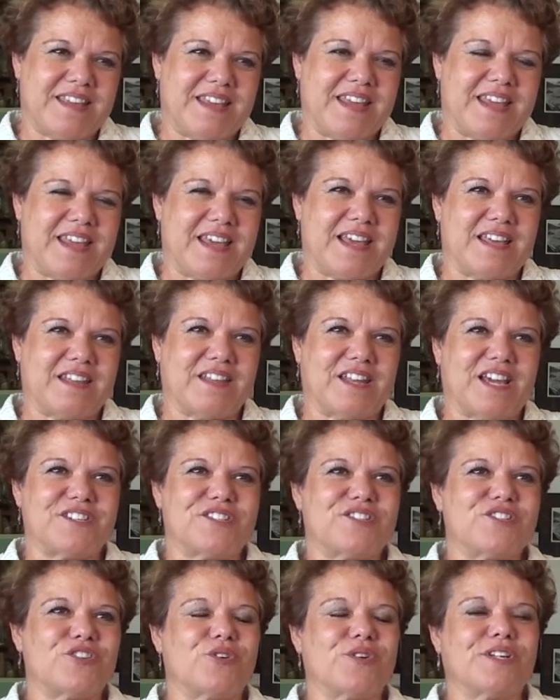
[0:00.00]
and I
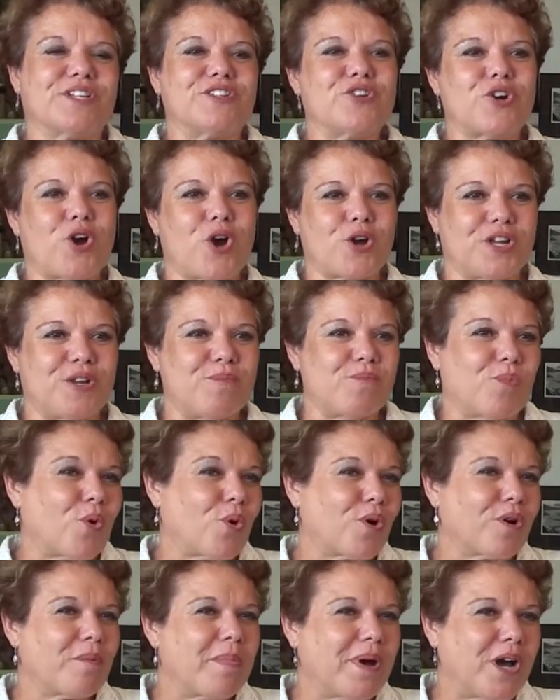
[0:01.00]
started talking
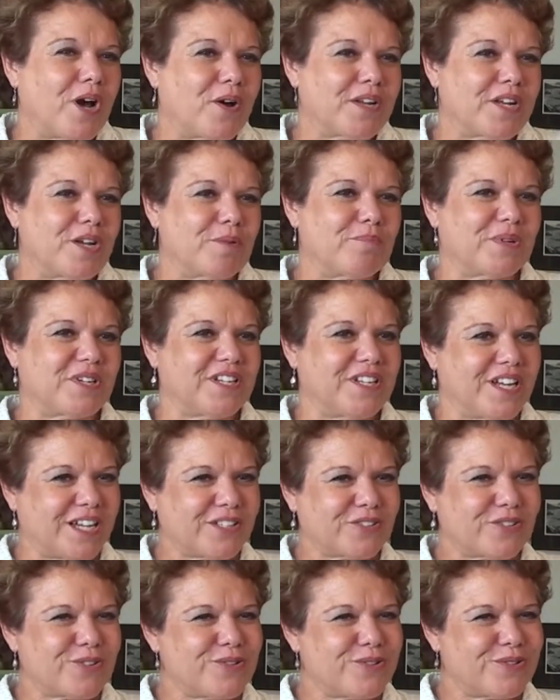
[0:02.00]
more about it, but
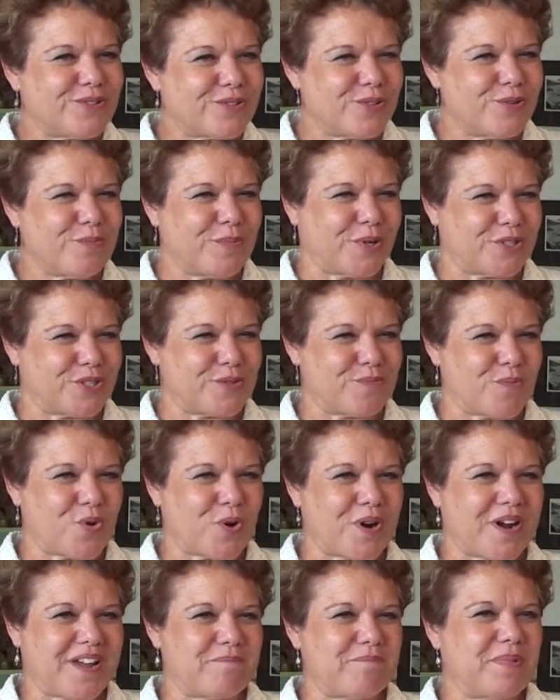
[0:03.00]
not too much
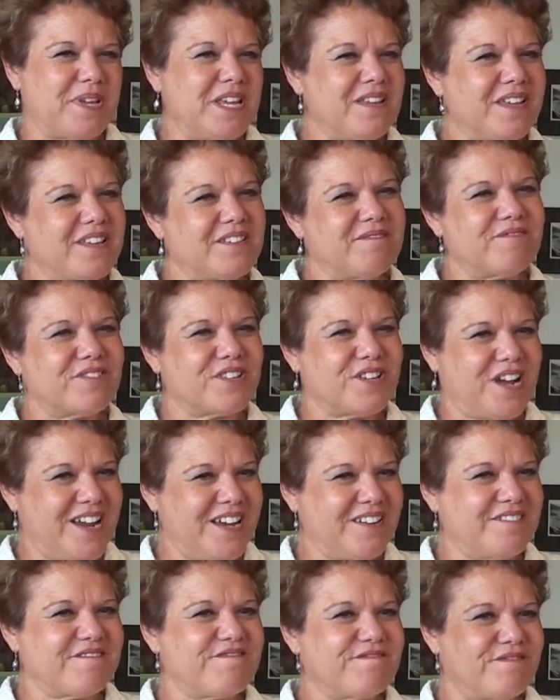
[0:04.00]
more. It
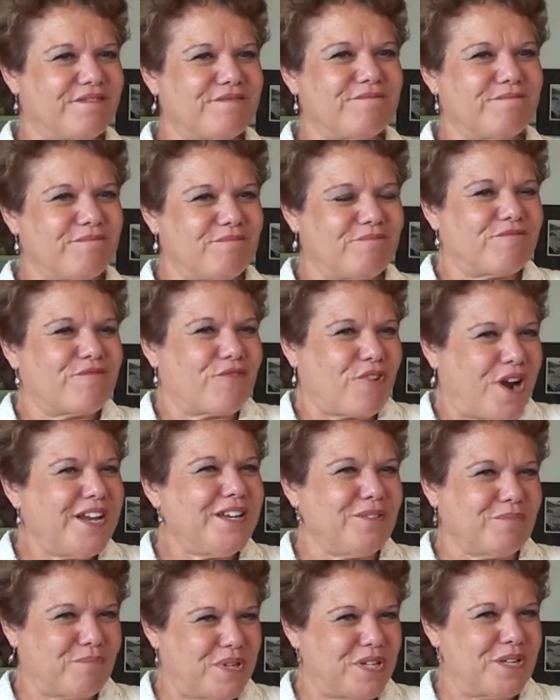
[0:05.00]
kind of
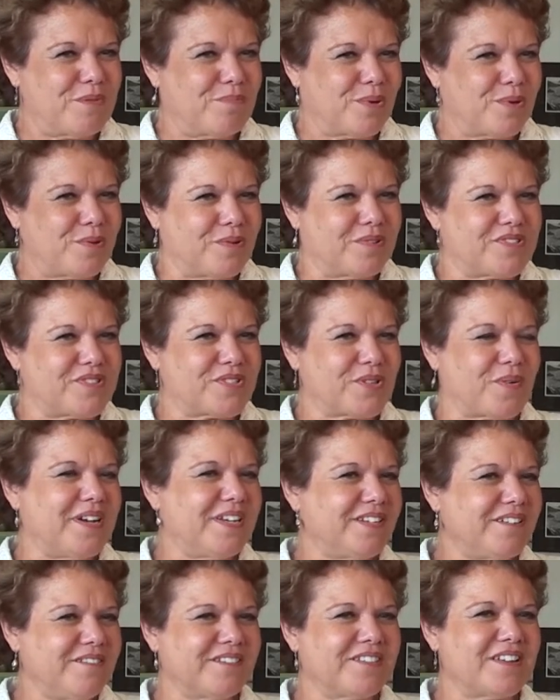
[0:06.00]
frightened people, so I
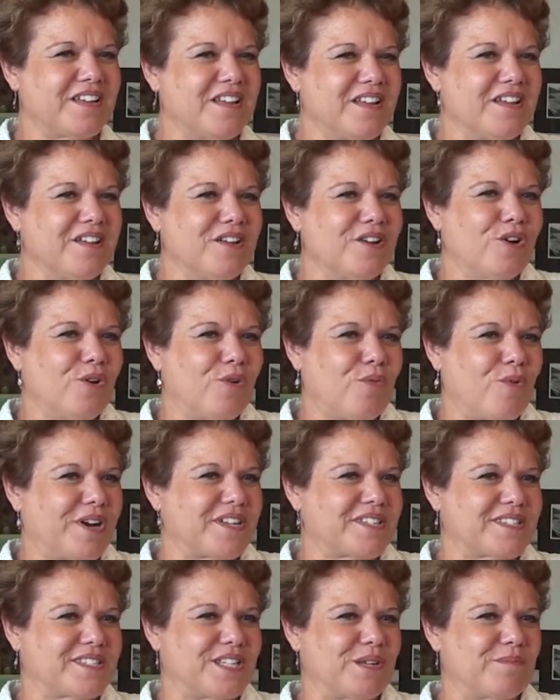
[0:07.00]
didn't
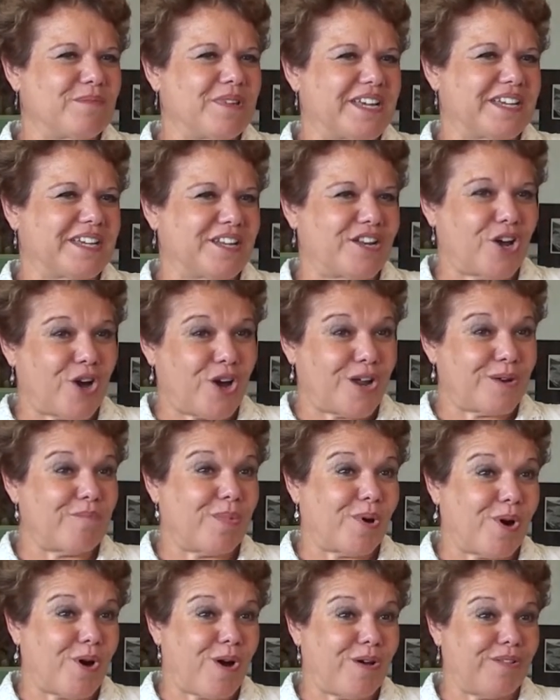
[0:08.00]
want to seem like an
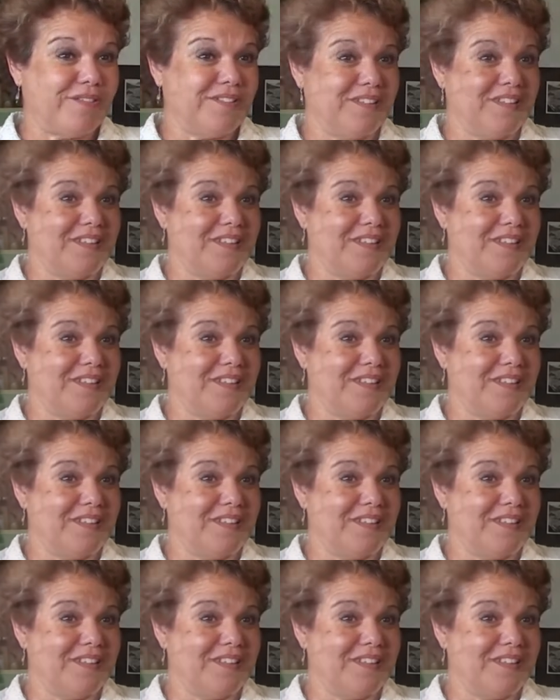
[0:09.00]
oddball.